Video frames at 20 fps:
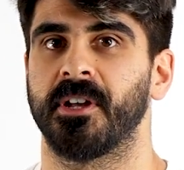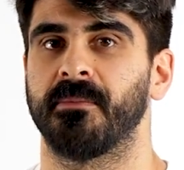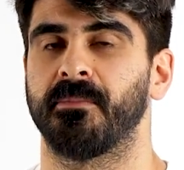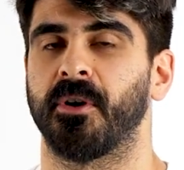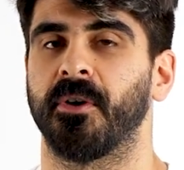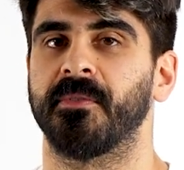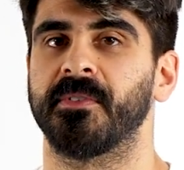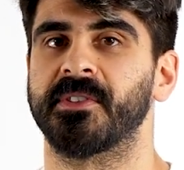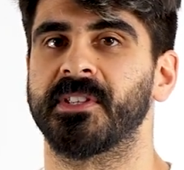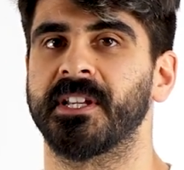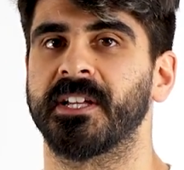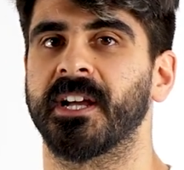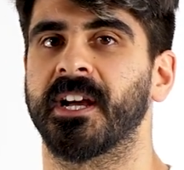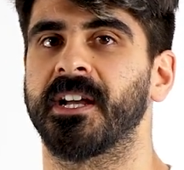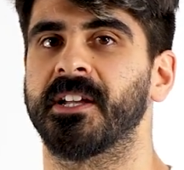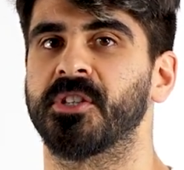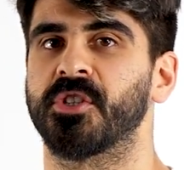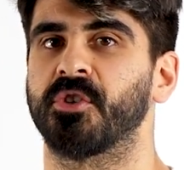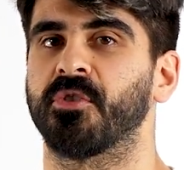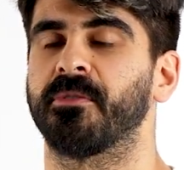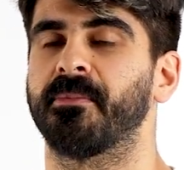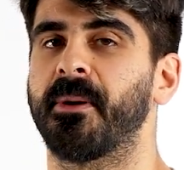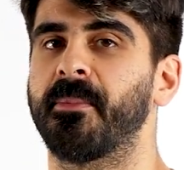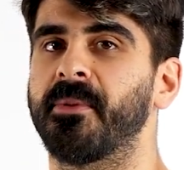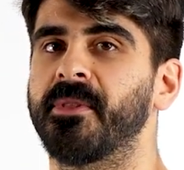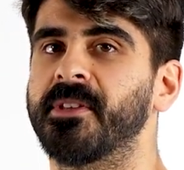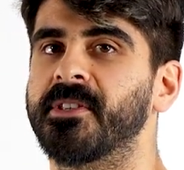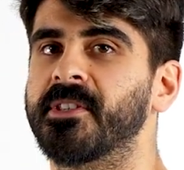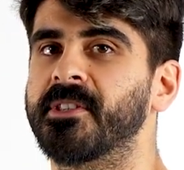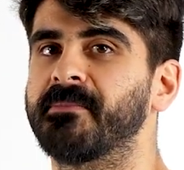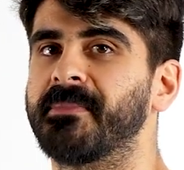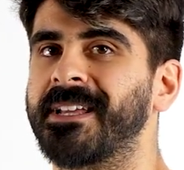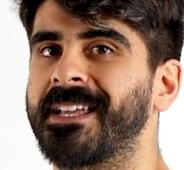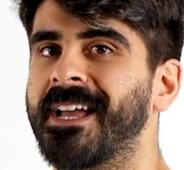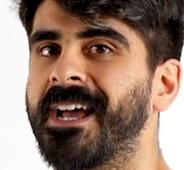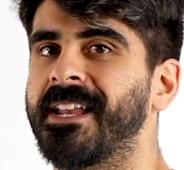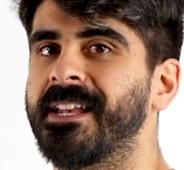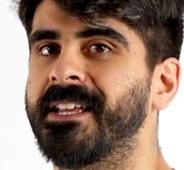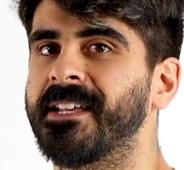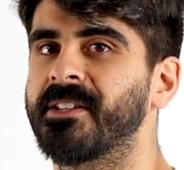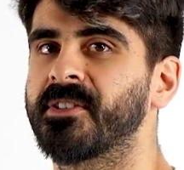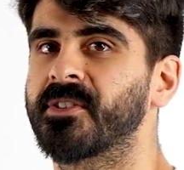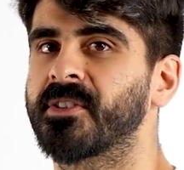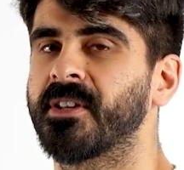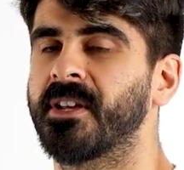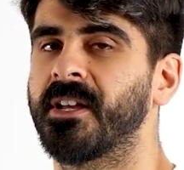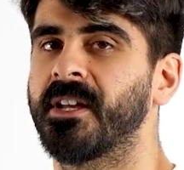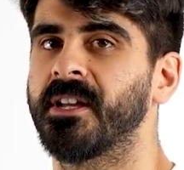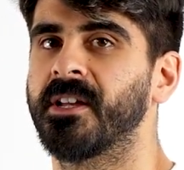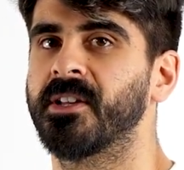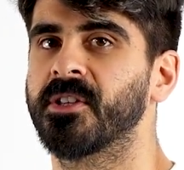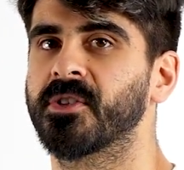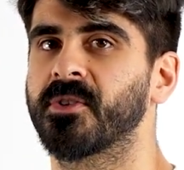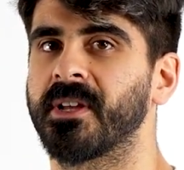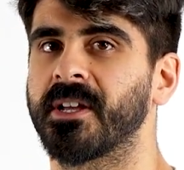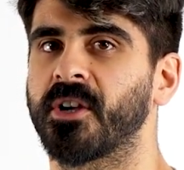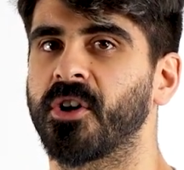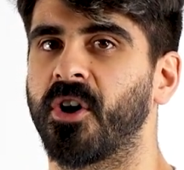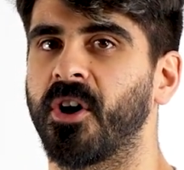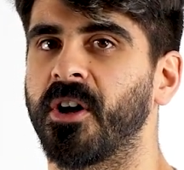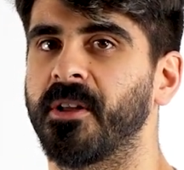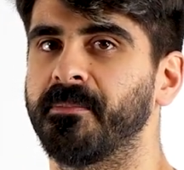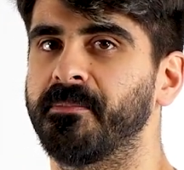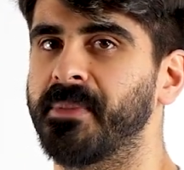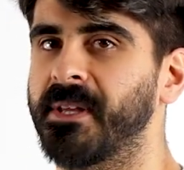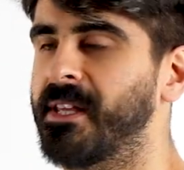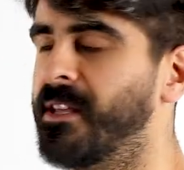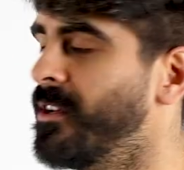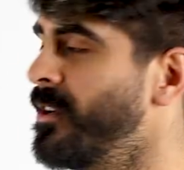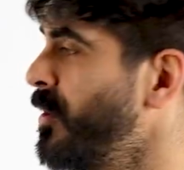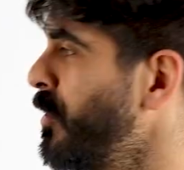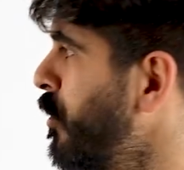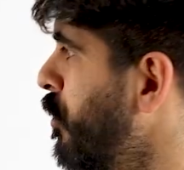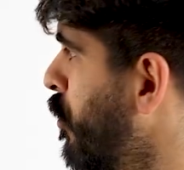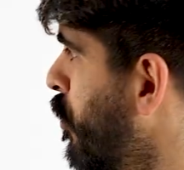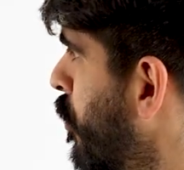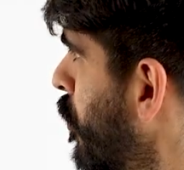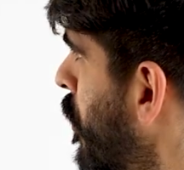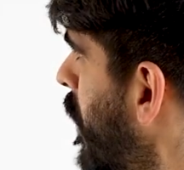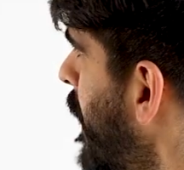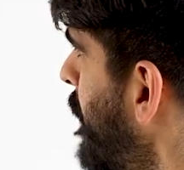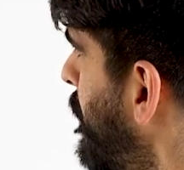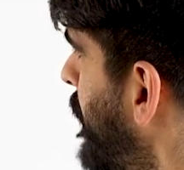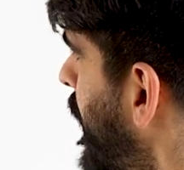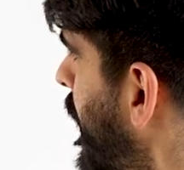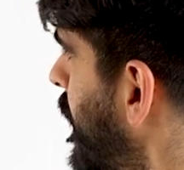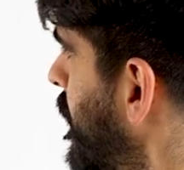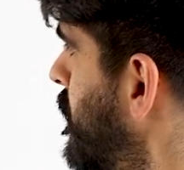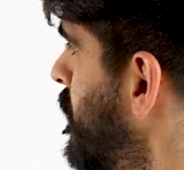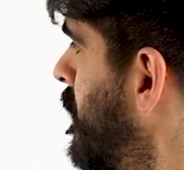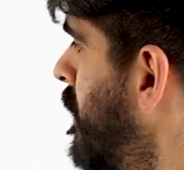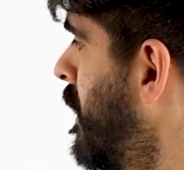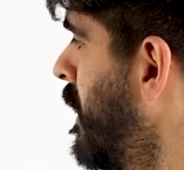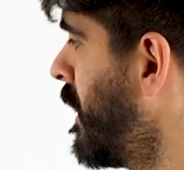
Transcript: But obviously guys, you remember this is mechanics, so it can't be all that bad.